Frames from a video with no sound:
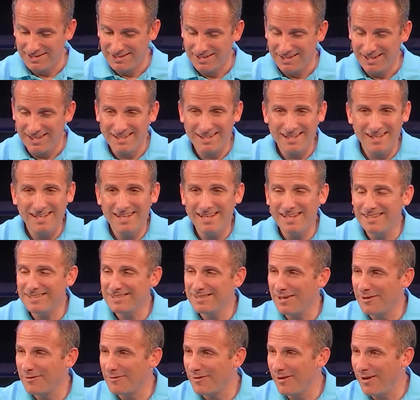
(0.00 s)
Again, it's
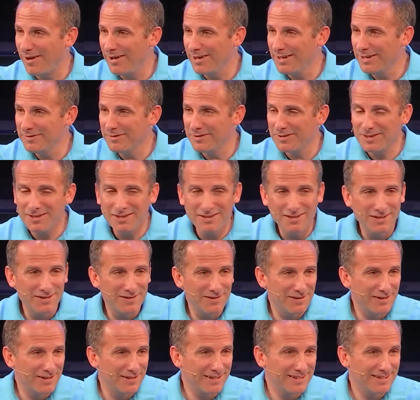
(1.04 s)
not wrong. If you're going to
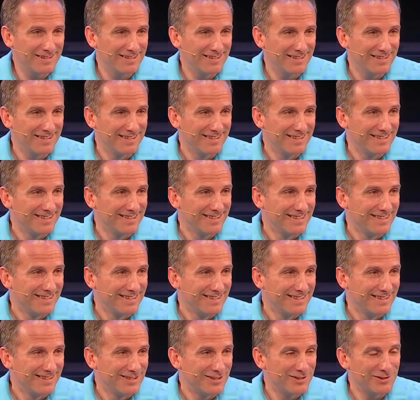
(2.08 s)
go on a
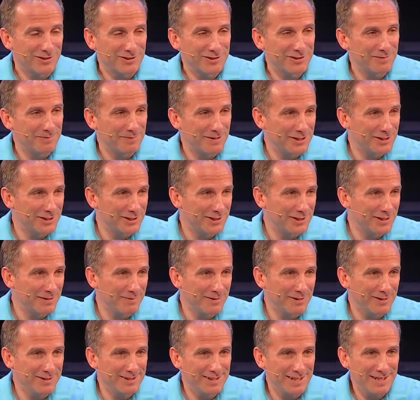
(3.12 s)
short-term mission trip,
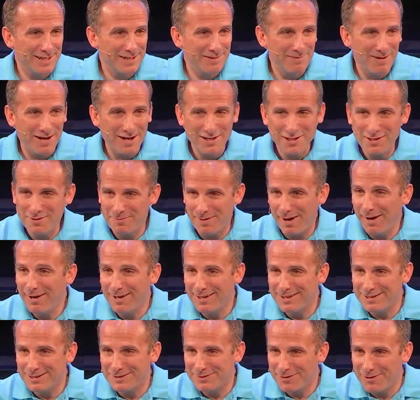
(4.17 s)
go say goodbye to your
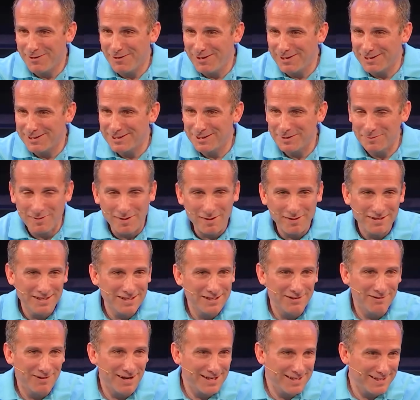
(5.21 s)
parents, of course. You'll probably
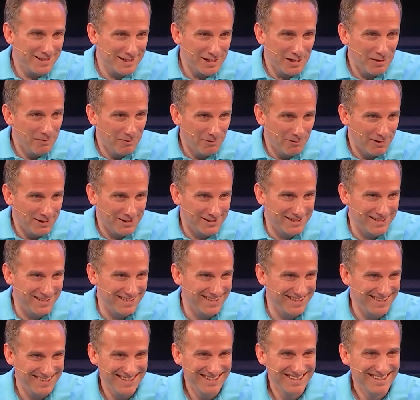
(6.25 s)
need a ride to the airport.
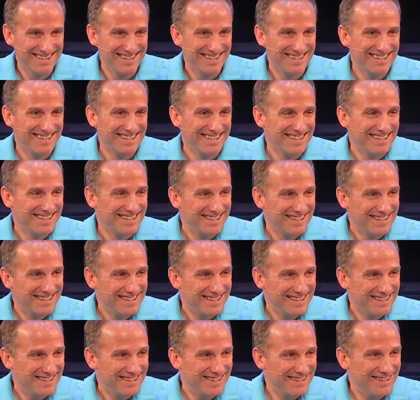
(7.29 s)

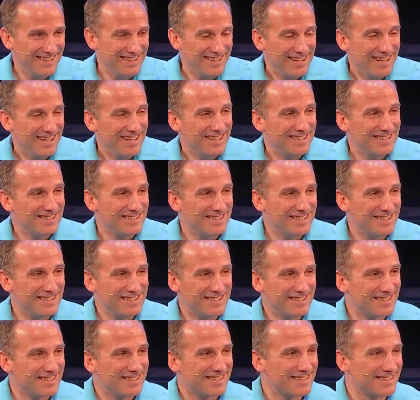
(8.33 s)

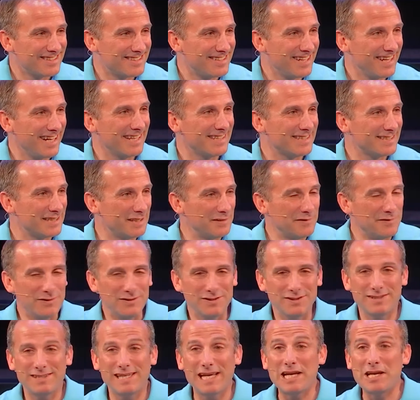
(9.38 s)
Jesus isn't saying it's sinful
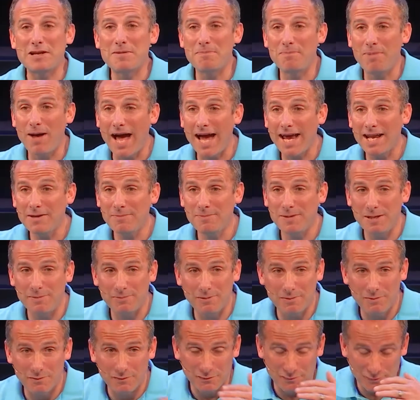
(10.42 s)
to say goodbye to
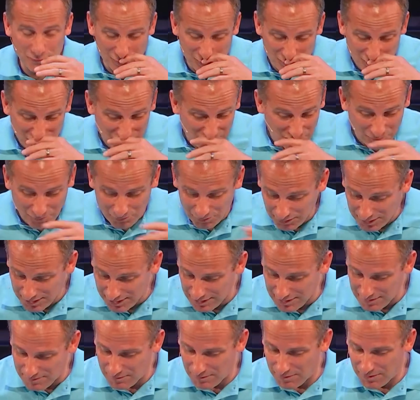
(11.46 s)
people before you go to work
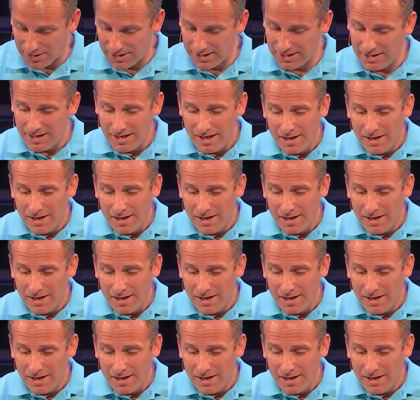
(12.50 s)
in the morning,